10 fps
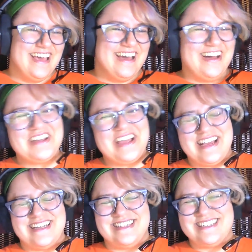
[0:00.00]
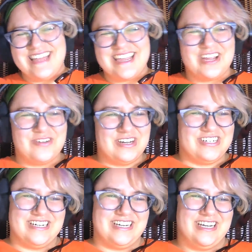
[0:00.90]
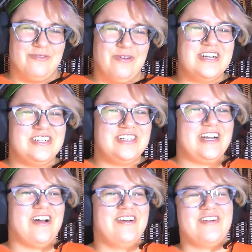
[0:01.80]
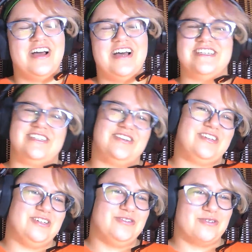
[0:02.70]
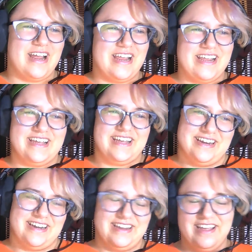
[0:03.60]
Okay, second question. What genres do you write in?